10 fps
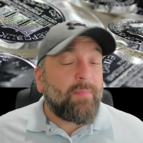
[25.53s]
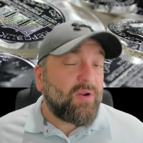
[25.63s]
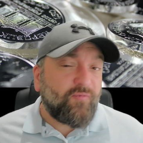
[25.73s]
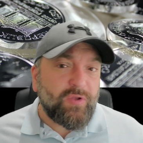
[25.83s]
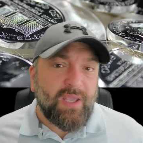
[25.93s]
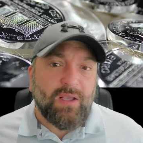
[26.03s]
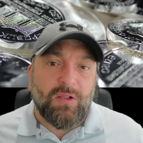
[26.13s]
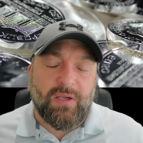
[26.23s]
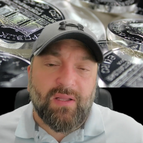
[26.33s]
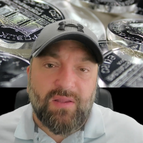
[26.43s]
But if we take a
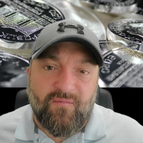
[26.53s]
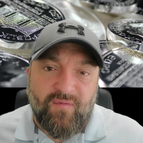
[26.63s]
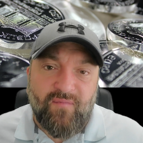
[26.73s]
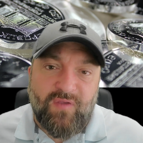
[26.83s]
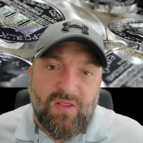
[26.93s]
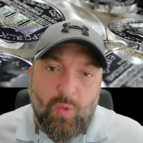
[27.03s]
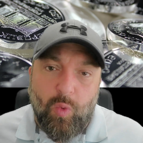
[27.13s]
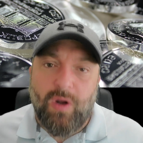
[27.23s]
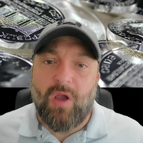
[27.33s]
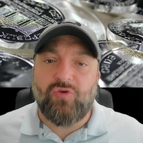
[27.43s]
look at the 50, the
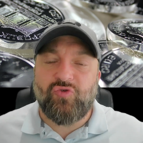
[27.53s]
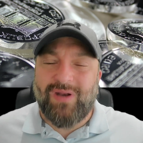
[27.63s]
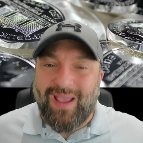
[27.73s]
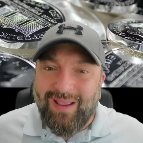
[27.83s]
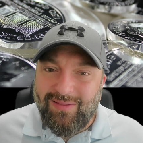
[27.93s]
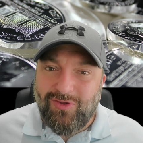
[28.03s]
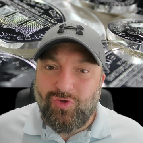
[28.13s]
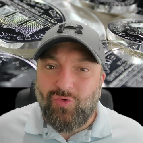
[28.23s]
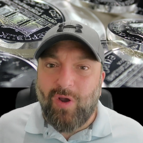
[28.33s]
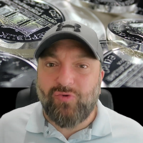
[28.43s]
100, and the
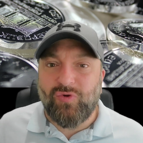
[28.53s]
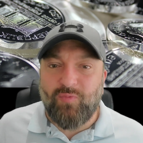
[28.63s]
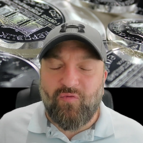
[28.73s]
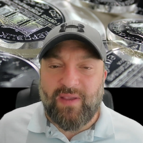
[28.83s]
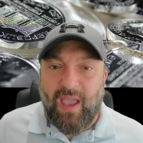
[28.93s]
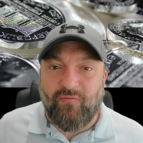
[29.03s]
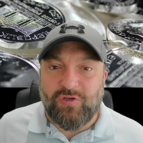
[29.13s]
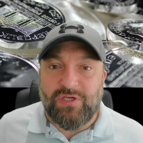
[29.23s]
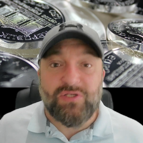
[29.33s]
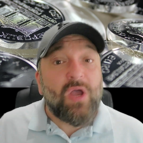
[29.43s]
200 moving
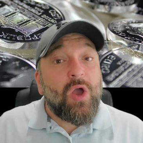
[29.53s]
averages,